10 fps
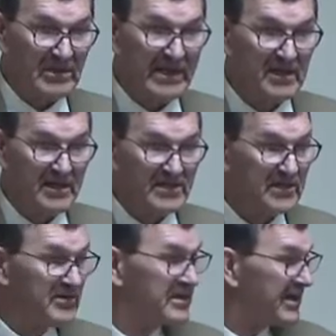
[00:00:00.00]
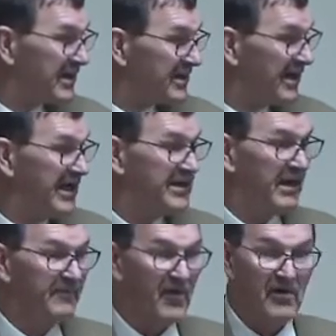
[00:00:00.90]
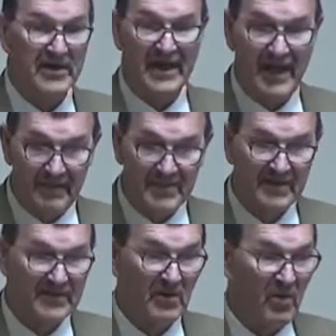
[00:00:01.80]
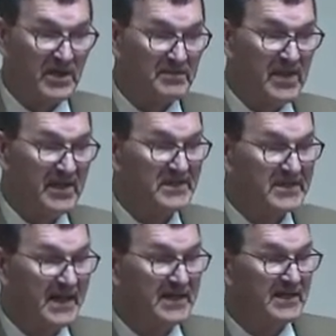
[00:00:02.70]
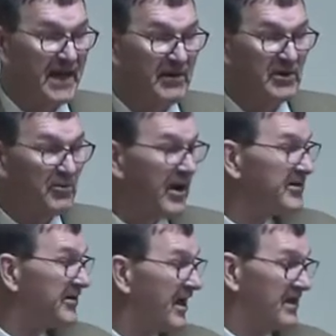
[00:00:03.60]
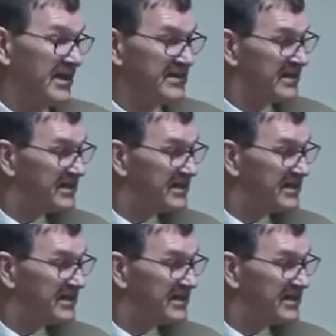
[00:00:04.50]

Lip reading: get listeners that end up falling captive to what's being said, and they would rather not listen.